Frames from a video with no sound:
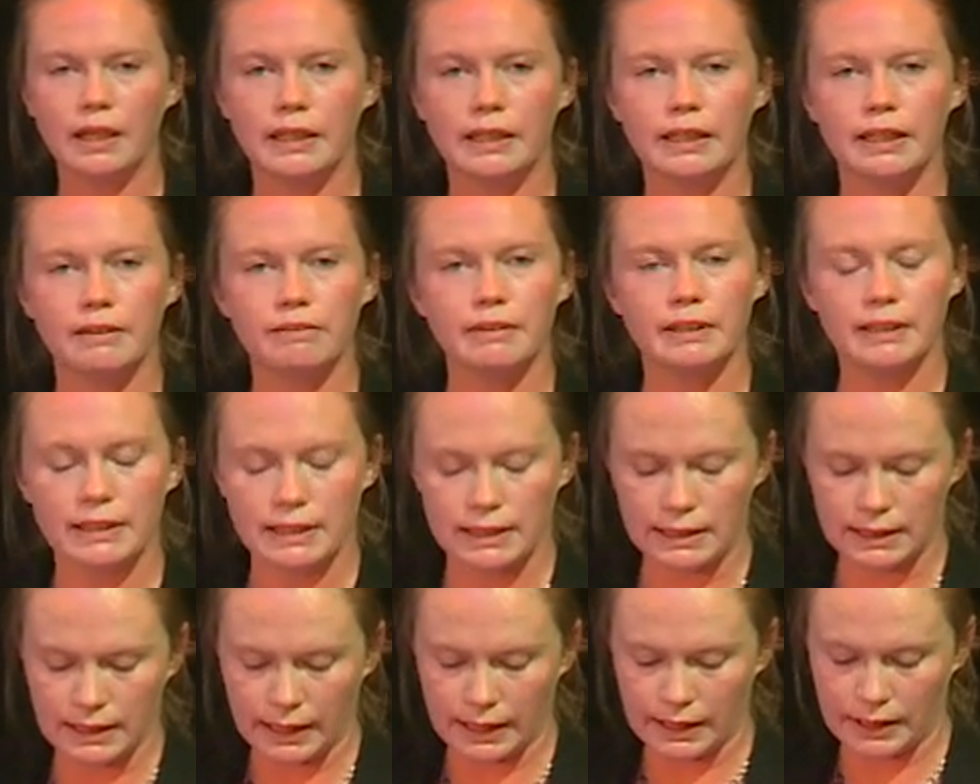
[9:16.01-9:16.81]
giving
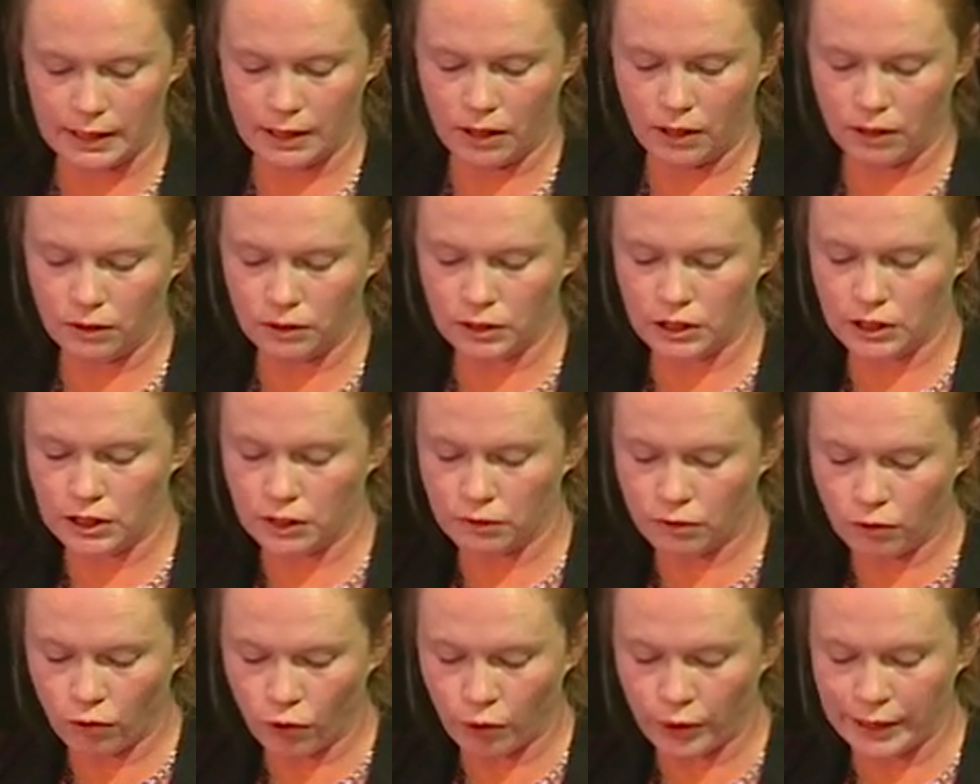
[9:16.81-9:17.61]
stakeholders the
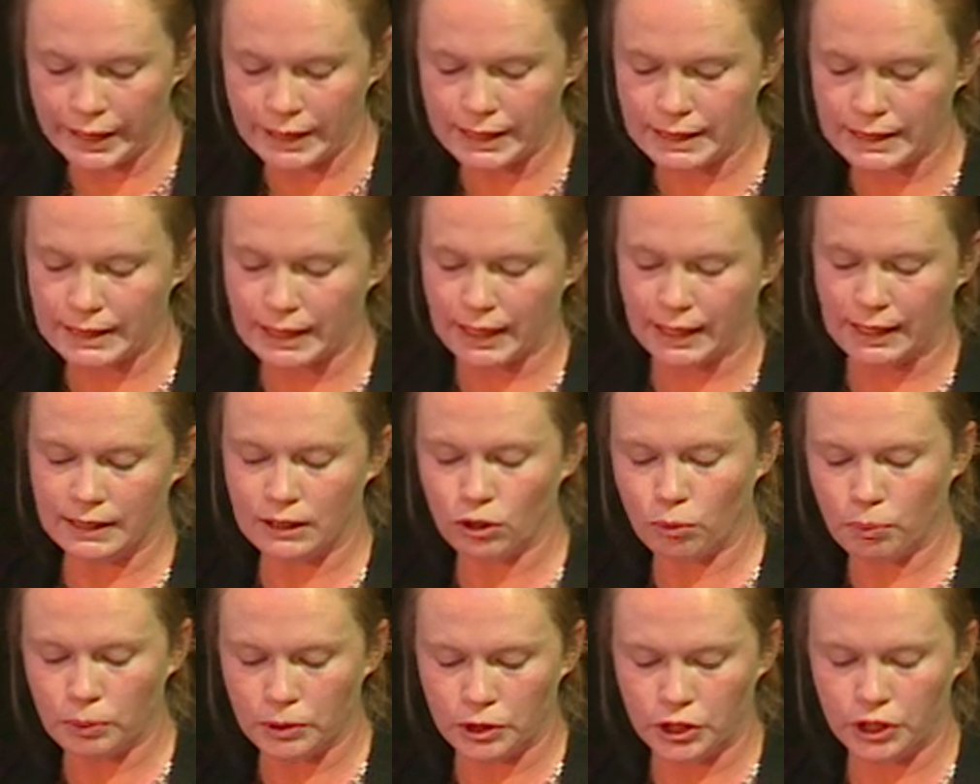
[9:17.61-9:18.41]
voice and
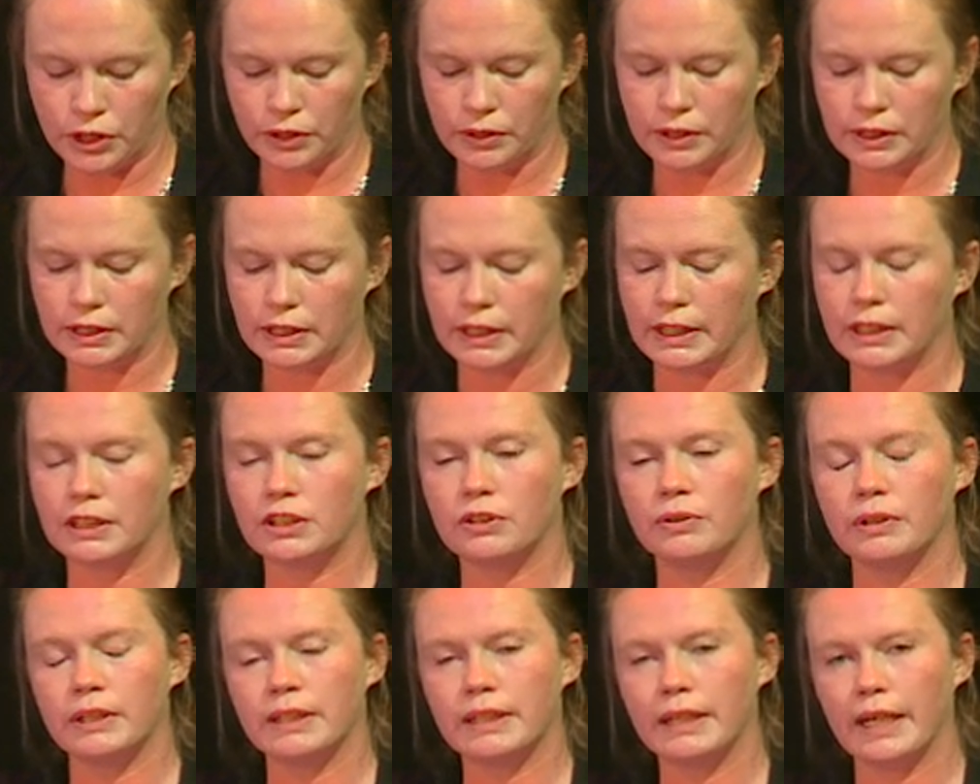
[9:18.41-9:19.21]
opportunity
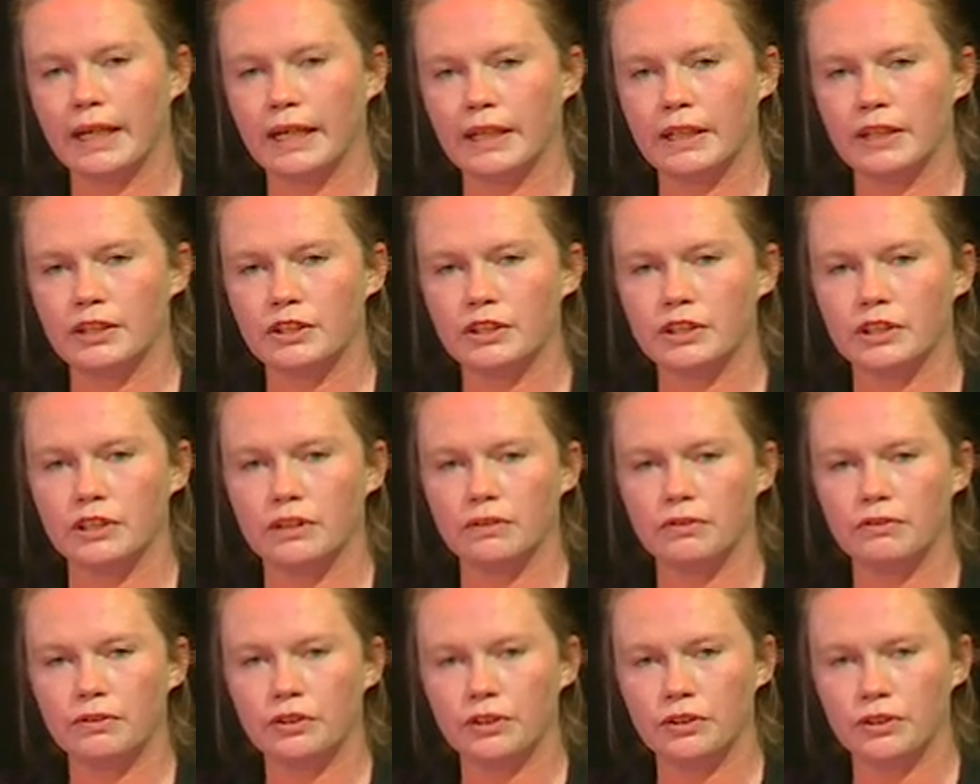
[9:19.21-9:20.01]
to engage in the
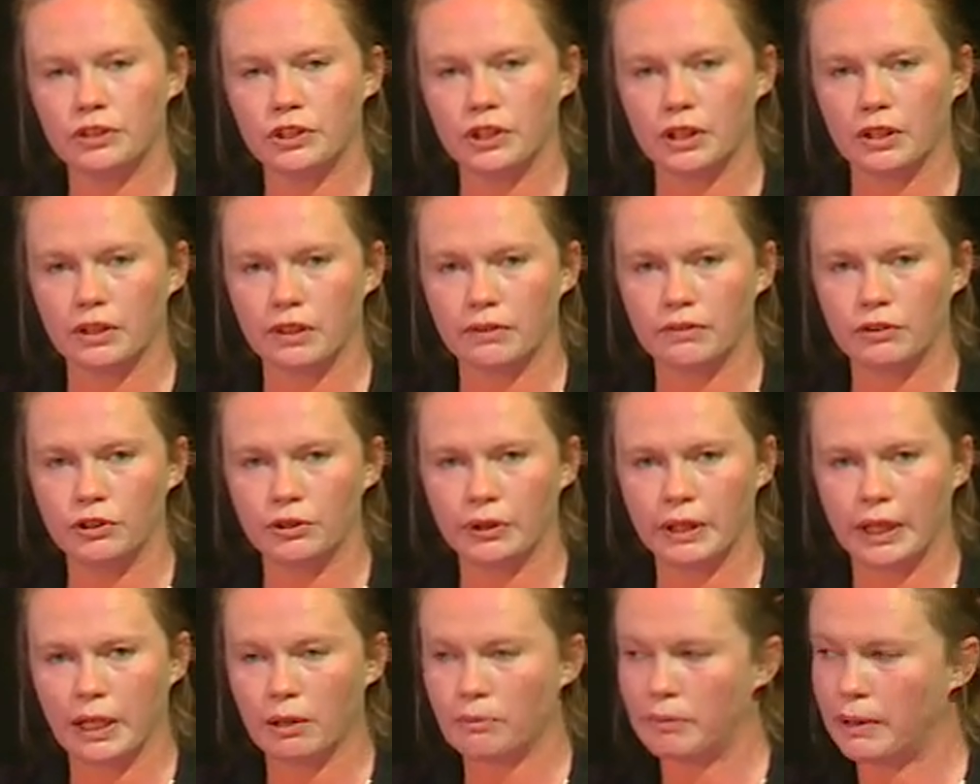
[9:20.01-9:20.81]
future of
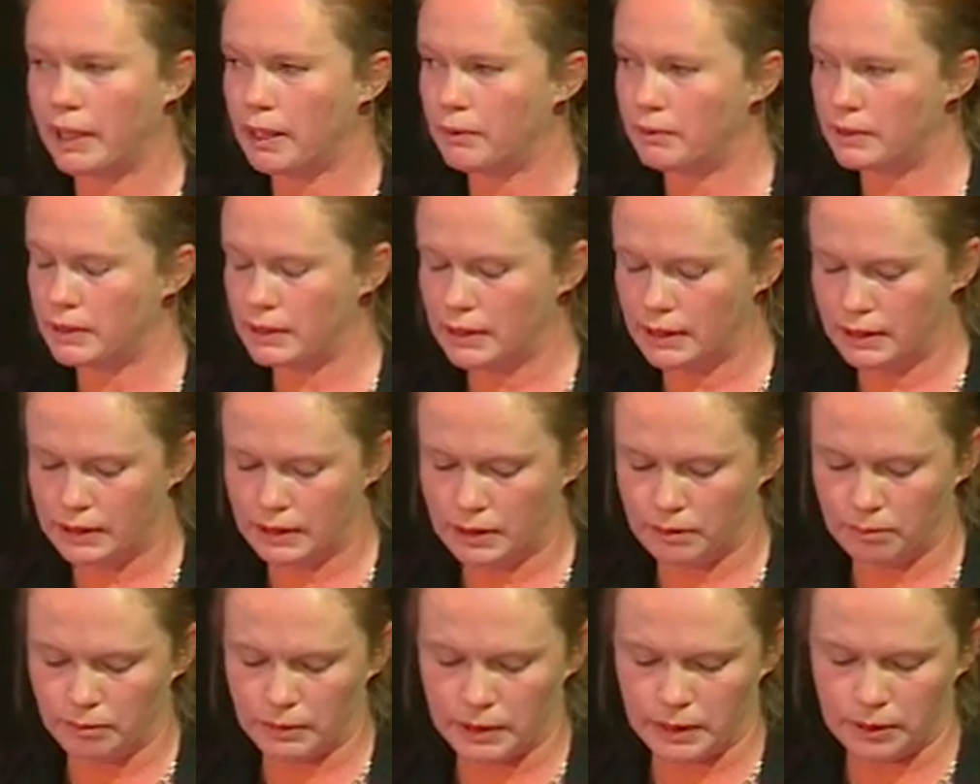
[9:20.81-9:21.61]
UK payment
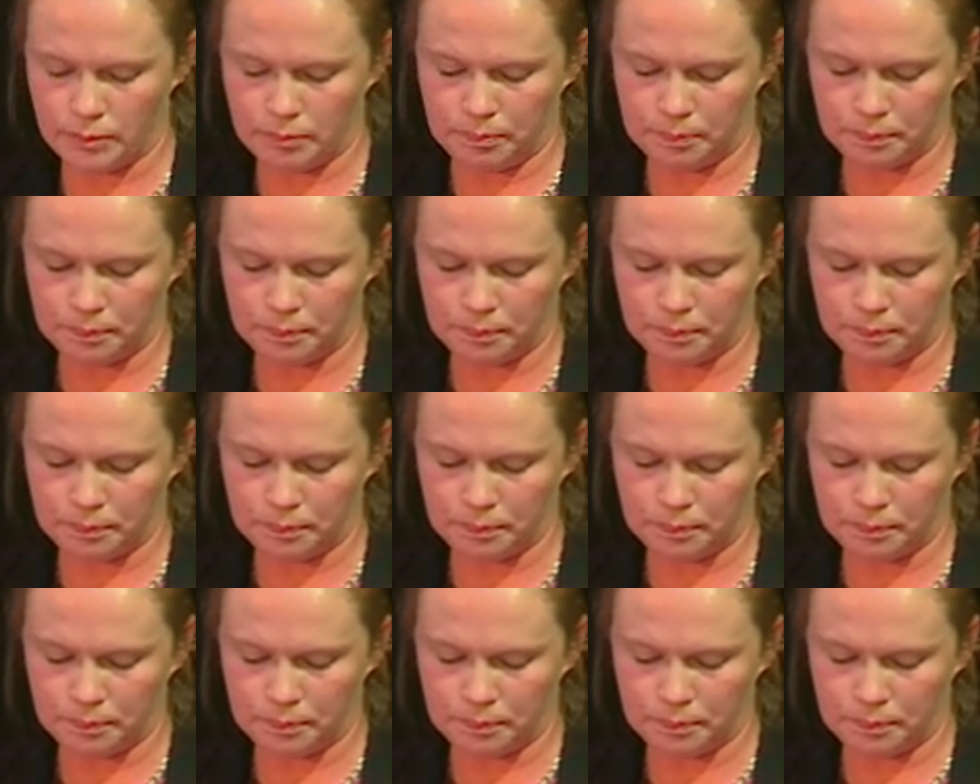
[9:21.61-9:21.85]
systems.